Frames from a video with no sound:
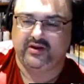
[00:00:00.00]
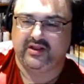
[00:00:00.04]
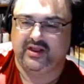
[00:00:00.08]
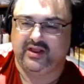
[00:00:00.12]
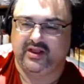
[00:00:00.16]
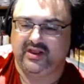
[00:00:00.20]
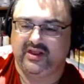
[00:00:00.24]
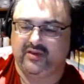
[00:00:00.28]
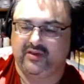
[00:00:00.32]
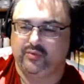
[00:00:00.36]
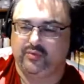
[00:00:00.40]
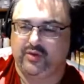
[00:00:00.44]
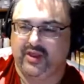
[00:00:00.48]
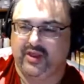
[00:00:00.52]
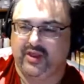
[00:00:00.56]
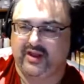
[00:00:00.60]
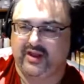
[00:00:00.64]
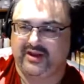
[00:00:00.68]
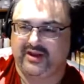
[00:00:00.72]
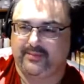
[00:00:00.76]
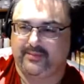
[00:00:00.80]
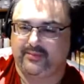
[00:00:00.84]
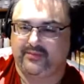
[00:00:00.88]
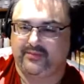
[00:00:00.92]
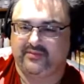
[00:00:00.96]
We'll add it
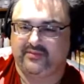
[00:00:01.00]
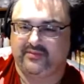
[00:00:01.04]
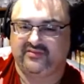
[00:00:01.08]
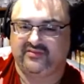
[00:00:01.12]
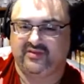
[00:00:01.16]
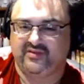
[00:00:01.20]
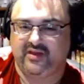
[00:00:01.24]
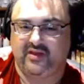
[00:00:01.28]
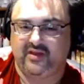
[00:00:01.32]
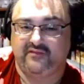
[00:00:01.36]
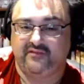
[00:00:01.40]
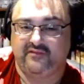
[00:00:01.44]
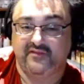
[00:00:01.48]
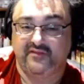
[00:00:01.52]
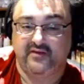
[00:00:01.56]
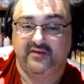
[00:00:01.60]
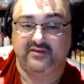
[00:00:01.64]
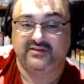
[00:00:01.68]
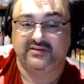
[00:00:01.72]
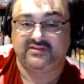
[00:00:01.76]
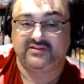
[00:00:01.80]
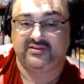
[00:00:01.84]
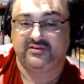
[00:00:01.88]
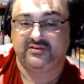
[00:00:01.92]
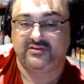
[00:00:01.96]
up on the site very
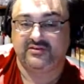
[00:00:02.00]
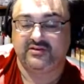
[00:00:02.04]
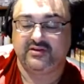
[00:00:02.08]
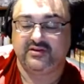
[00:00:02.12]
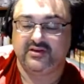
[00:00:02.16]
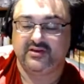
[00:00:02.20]
soon.